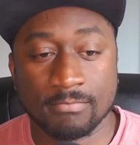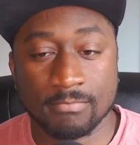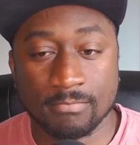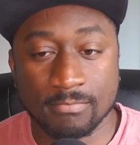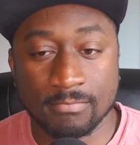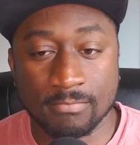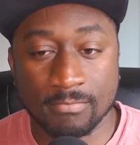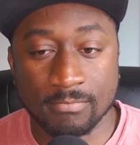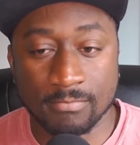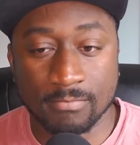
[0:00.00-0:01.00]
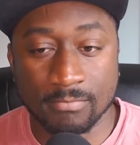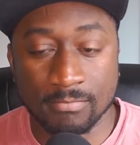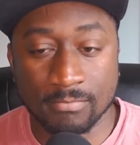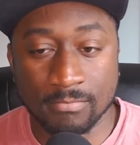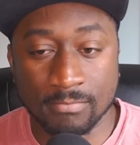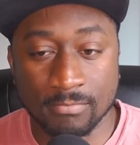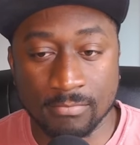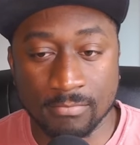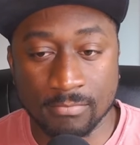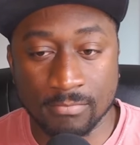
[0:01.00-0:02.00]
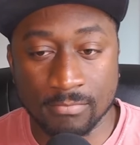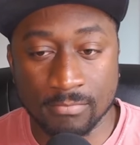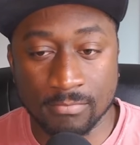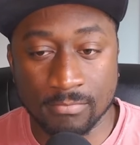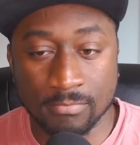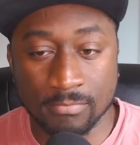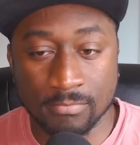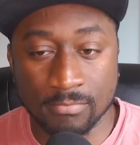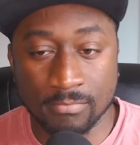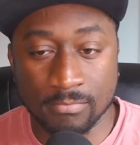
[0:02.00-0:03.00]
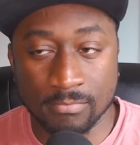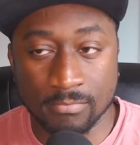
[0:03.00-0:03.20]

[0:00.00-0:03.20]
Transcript: The person shown says nothing.